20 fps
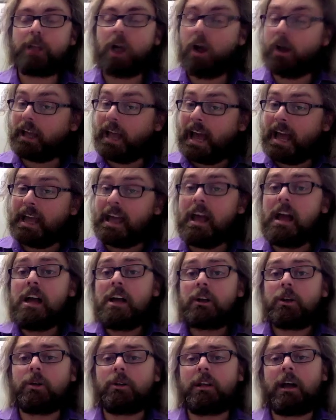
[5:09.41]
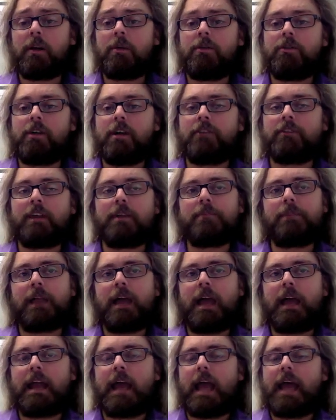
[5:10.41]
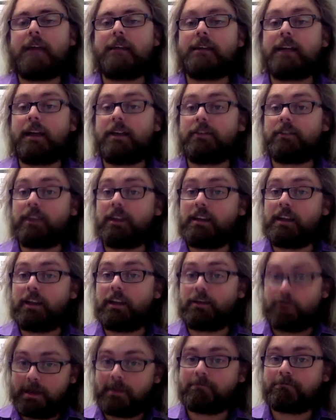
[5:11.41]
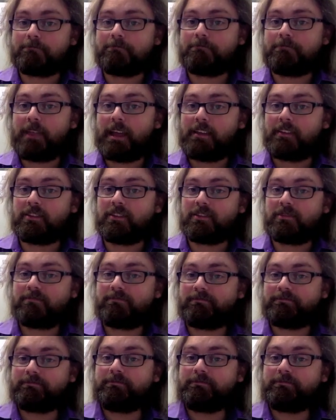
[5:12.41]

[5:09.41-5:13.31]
Okay, good luck with your essay plan, and see you next week. Thanks.